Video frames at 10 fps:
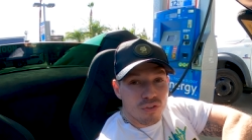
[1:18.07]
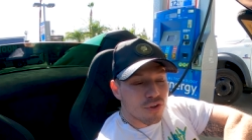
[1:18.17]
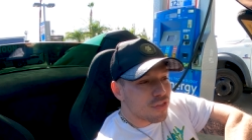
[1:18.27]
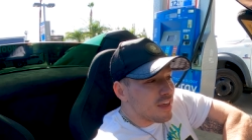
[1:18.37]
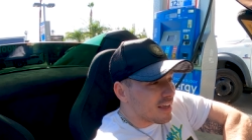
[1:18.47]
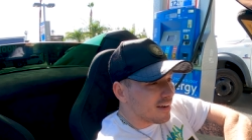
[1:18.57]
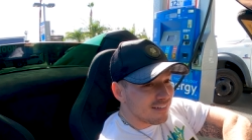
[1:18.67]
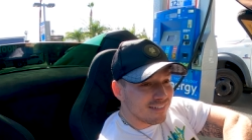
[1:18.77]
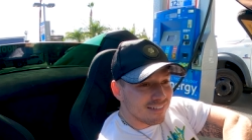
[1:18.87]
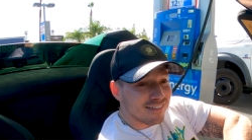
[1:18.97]
they're
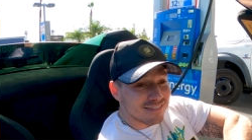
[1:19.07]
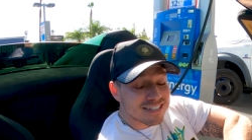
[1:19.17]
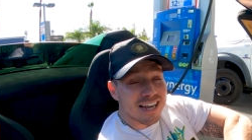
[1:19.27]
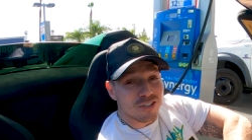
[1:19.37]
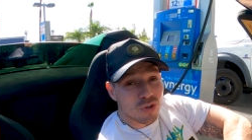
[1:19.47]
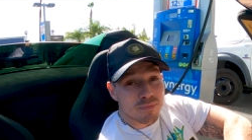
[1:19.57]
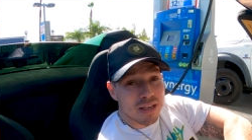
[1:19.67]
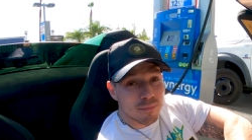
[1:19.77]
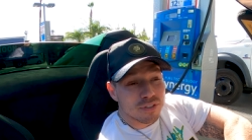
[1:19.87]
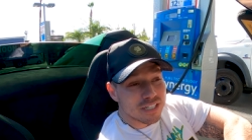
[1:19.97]
thinking, this guy enjoys
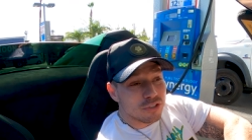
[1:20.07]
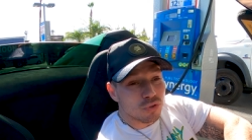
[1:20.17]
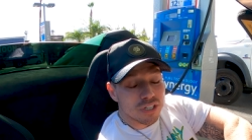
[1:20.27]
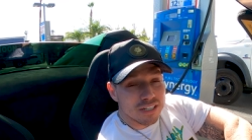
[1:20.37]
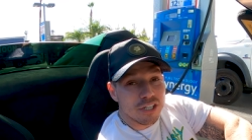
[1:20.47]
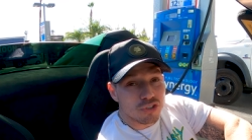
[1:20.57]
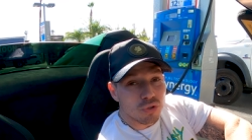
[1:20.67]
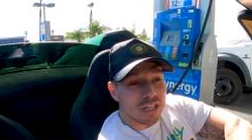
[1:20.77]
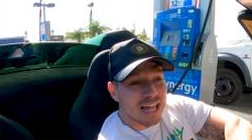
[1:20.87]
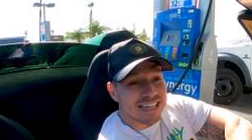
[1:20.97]
making music. He truly he
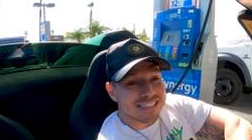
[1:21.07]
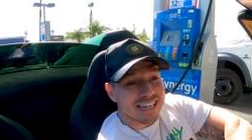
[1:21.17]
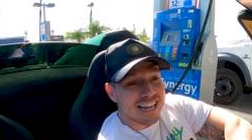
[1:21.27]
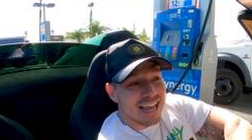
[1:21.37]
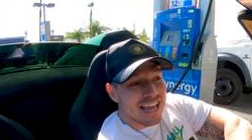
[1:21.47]
truly likes it.